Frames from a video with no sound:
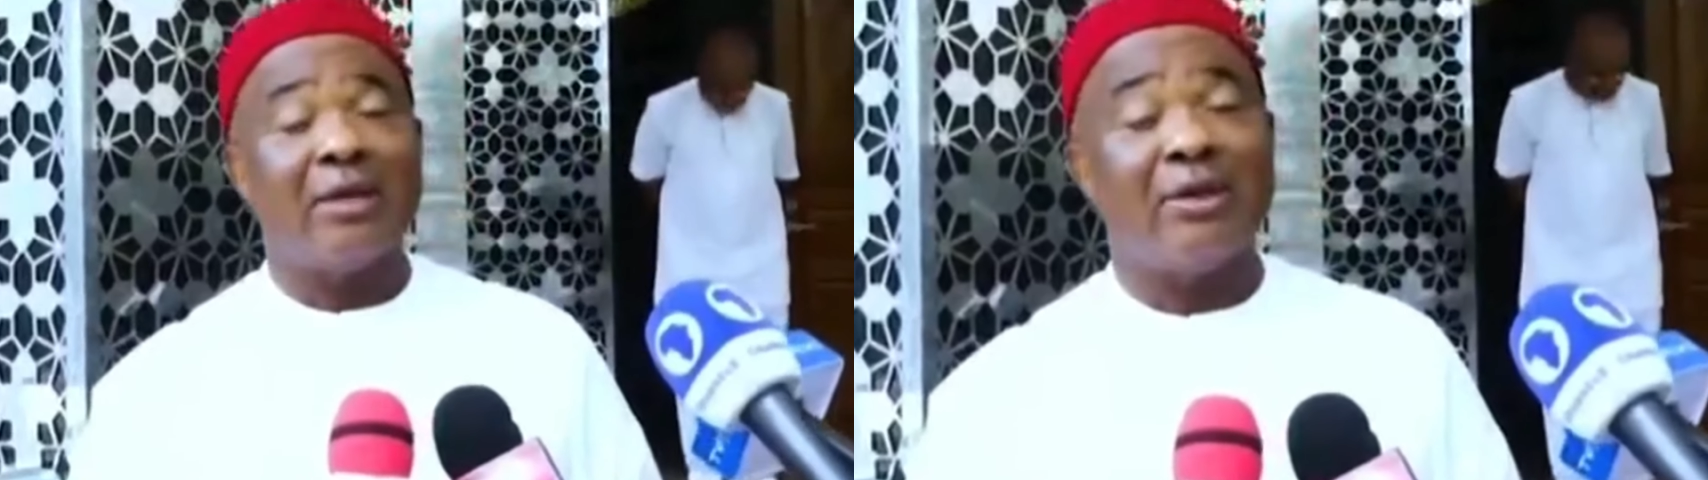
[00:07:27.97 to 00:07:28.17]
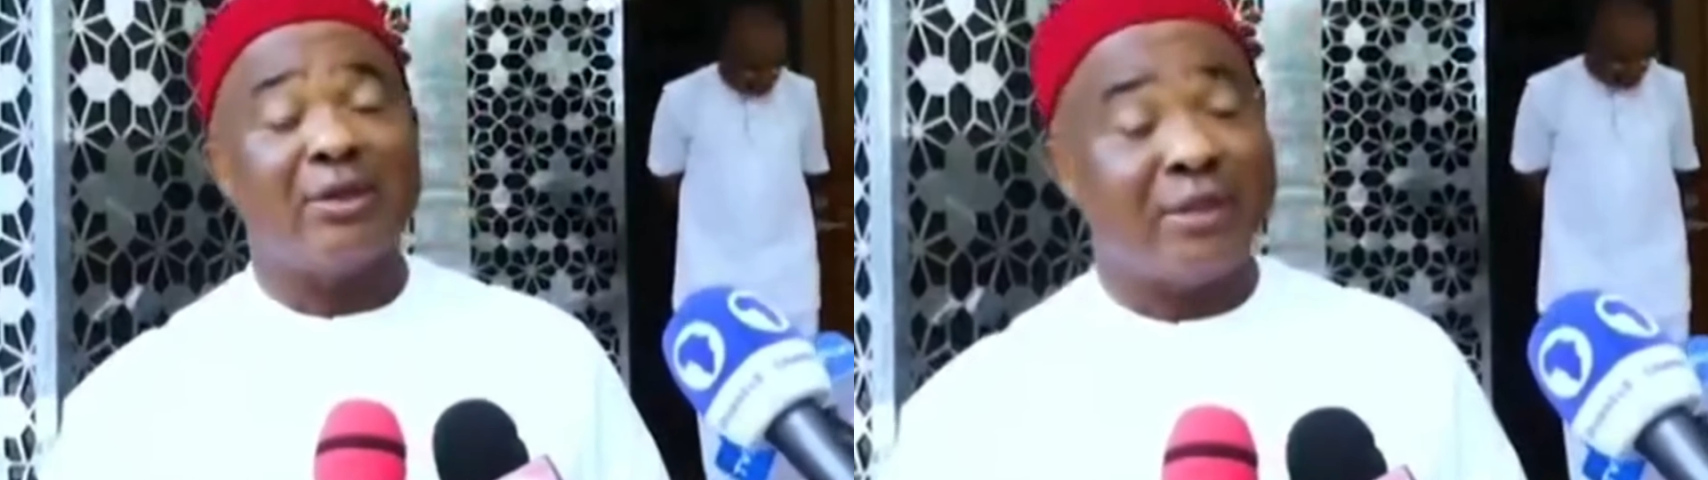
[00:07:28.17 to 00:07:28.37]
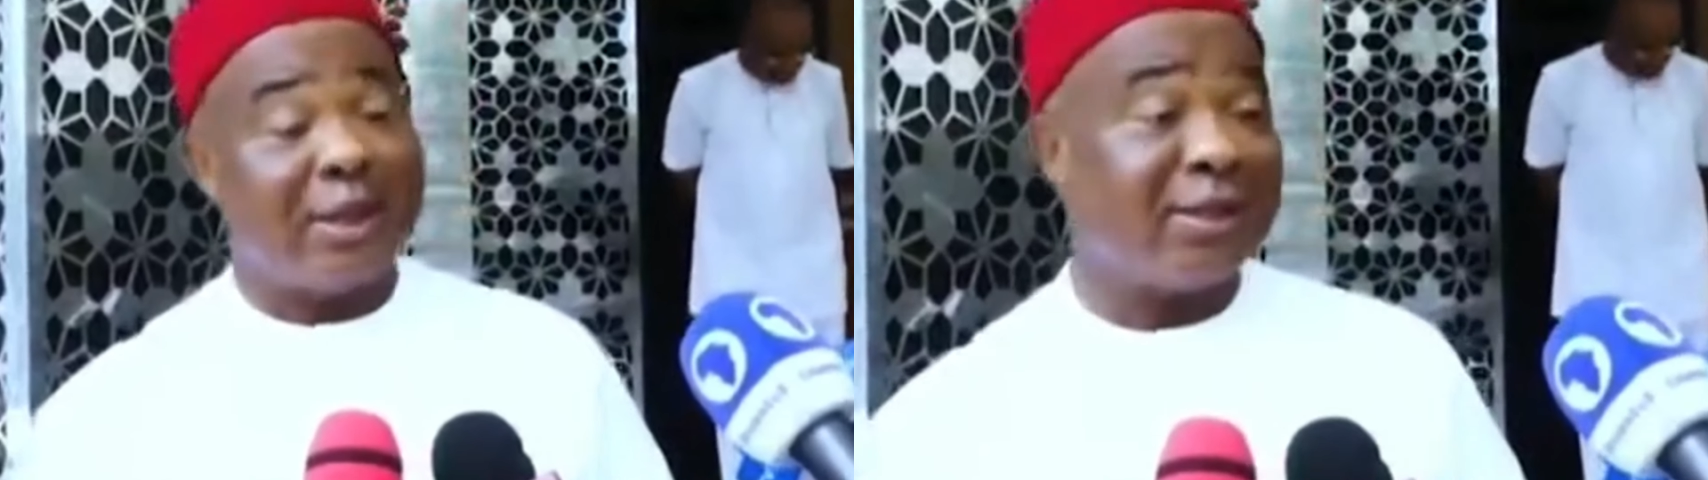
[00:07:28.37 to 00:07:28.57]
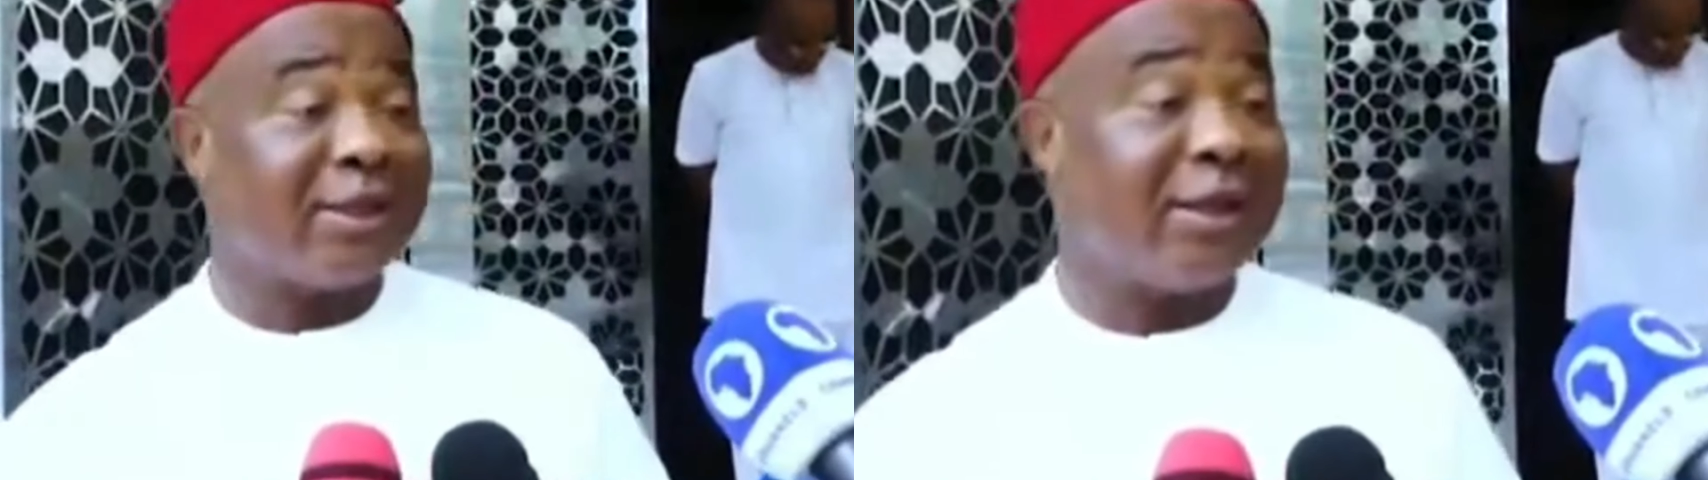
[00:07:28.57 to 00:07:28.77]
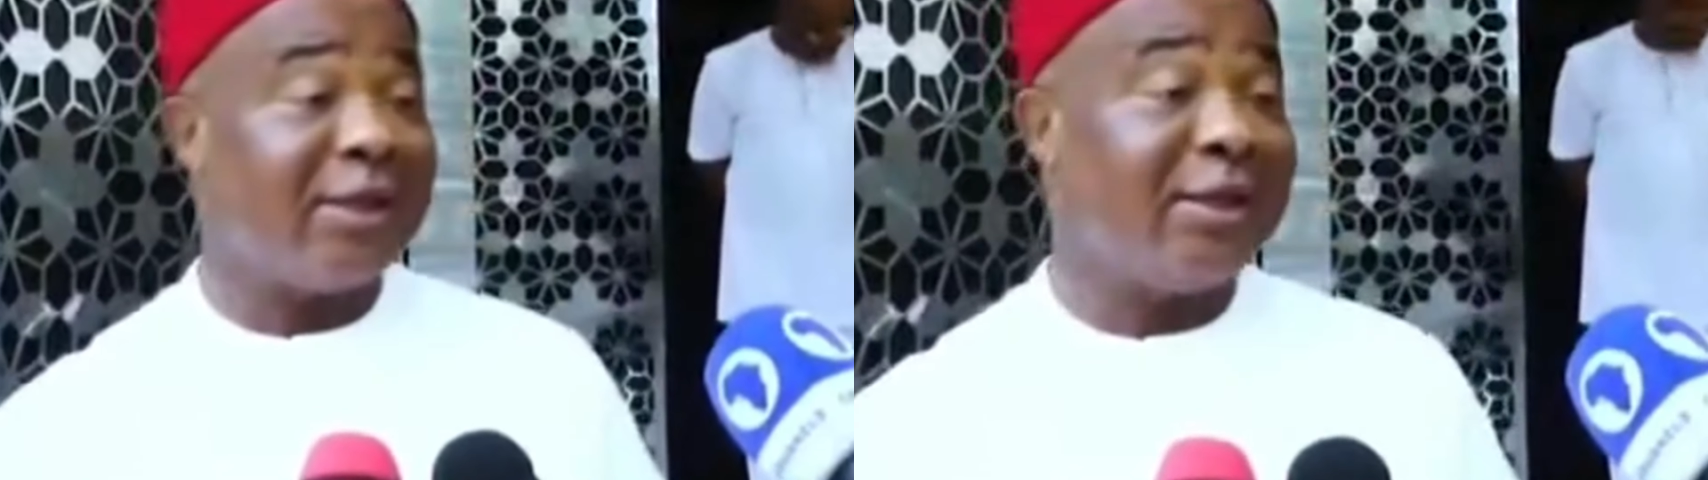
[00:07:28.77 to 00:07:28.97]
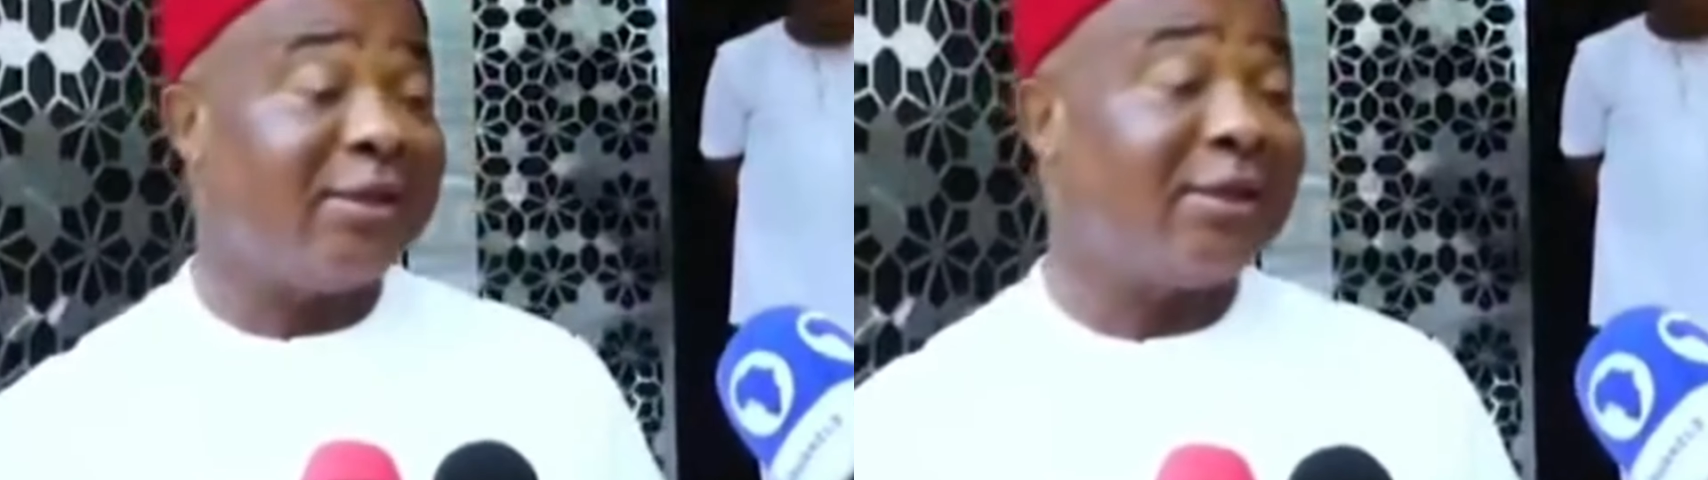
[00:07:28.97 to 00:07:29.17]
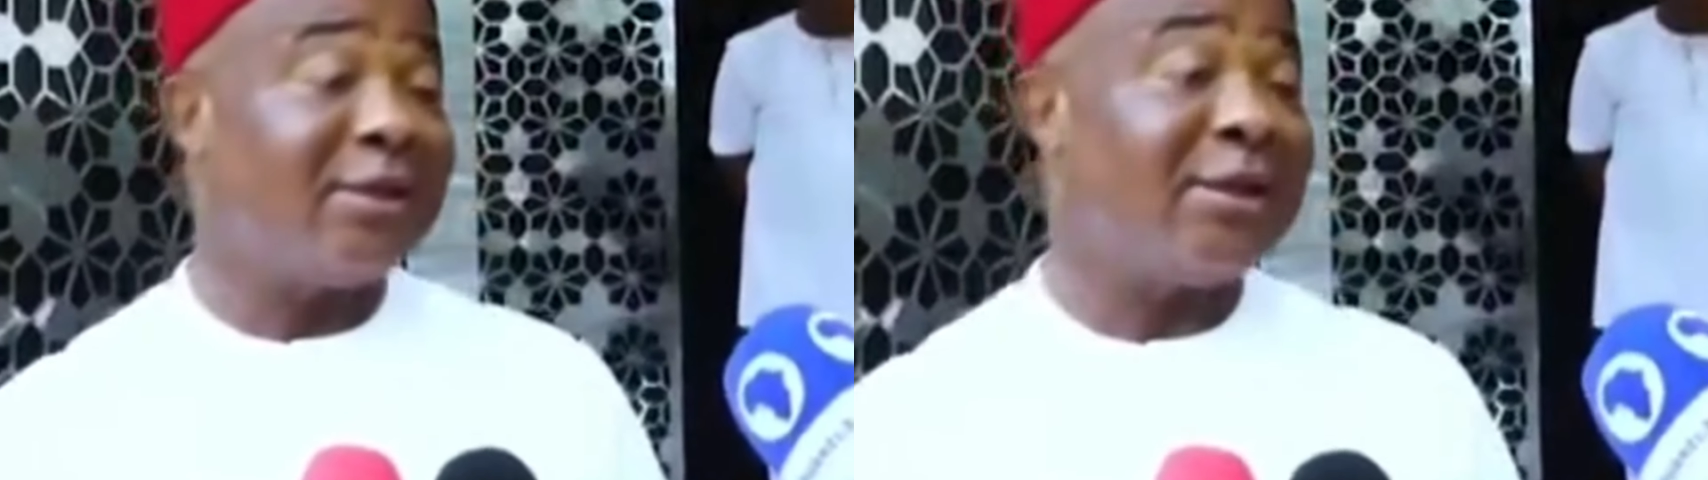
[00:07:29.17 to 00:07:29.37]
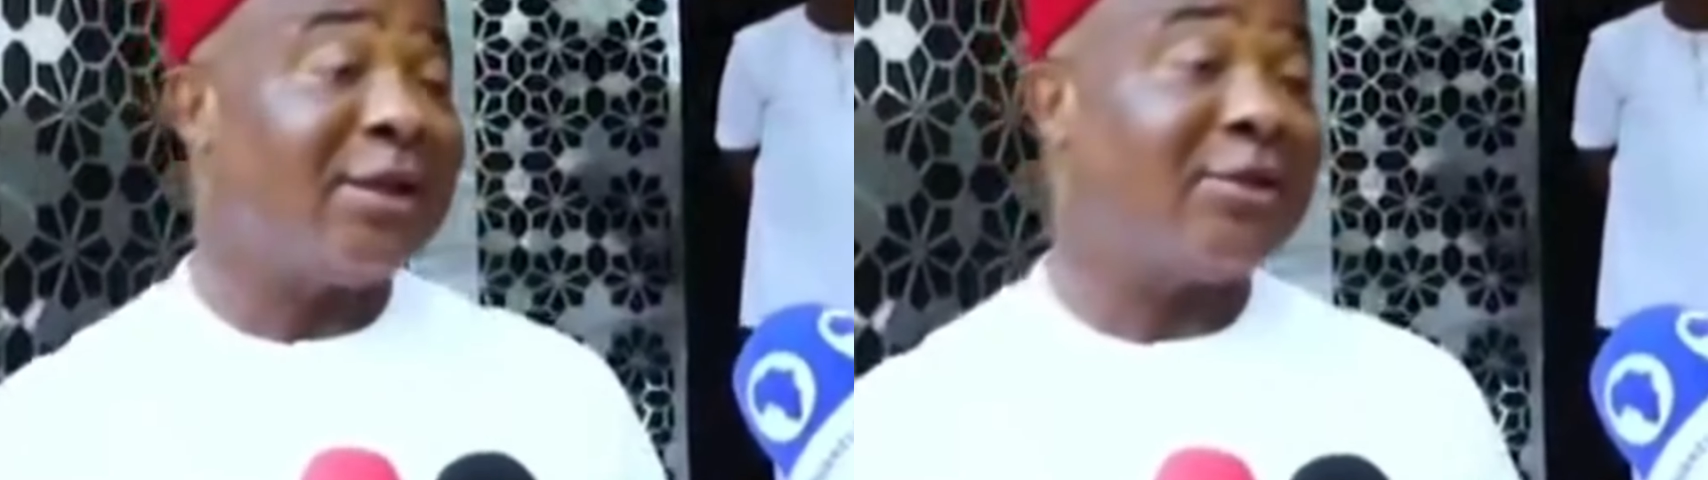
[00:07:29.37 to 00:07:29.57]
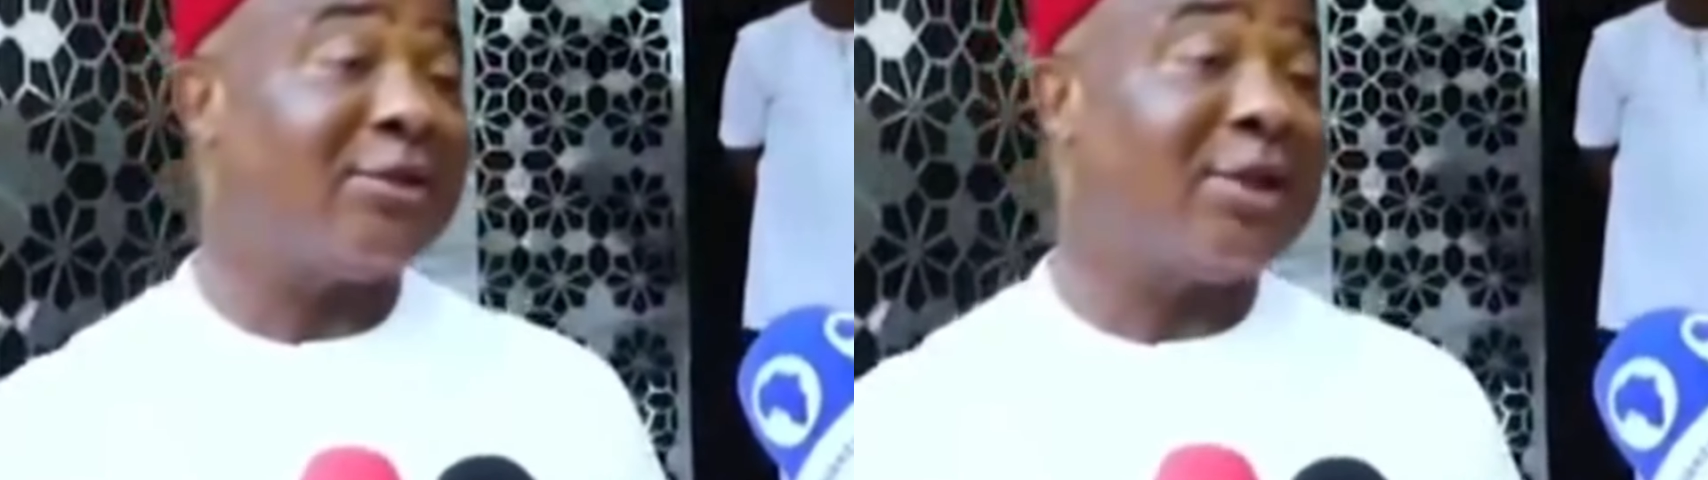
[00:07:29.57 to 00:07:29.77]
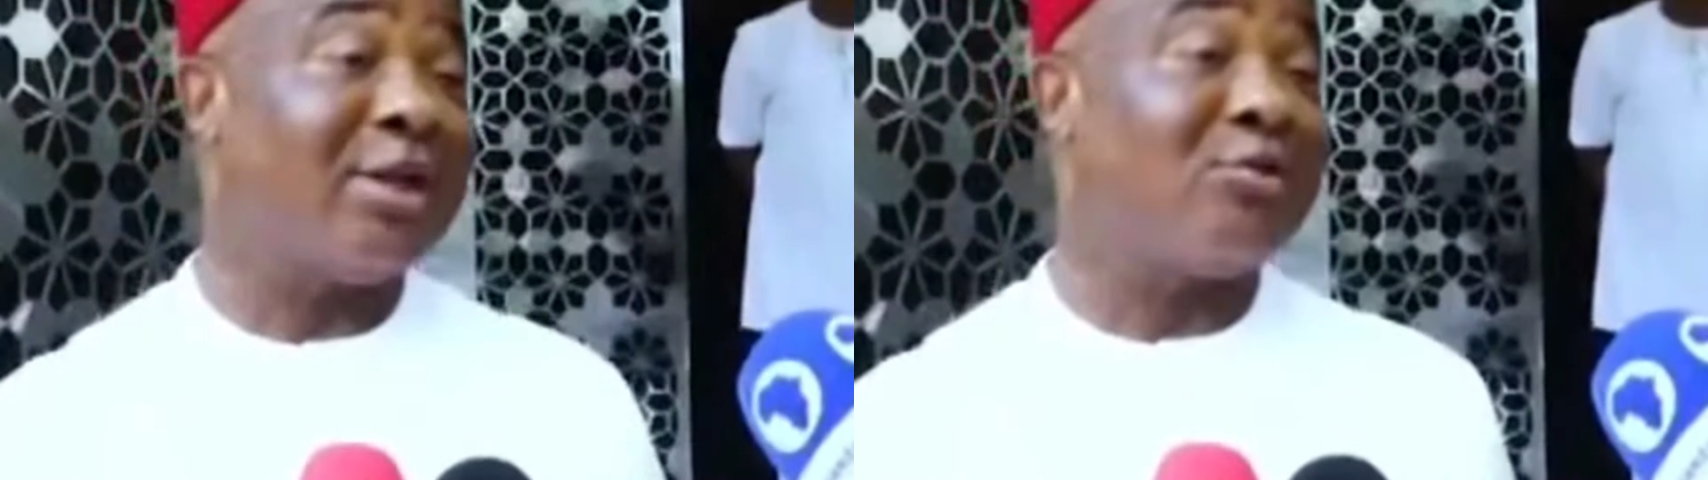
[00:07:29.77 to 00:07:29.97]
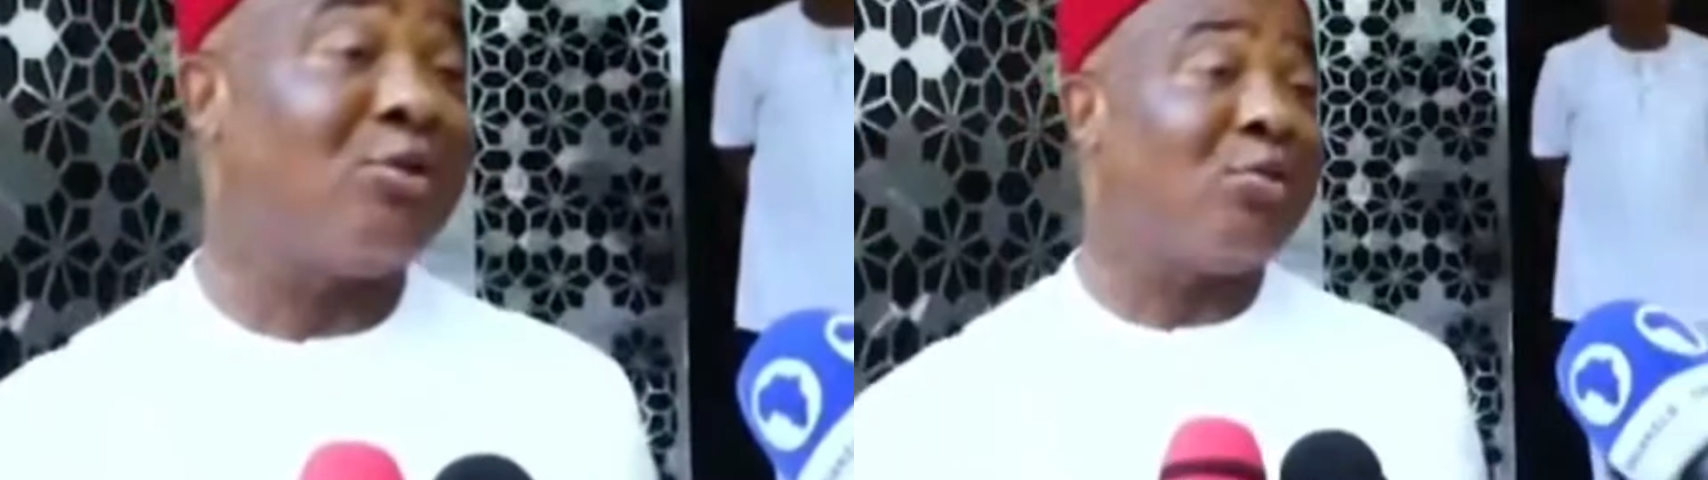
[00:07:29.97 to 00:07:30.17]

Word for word: incidentally, has, there's no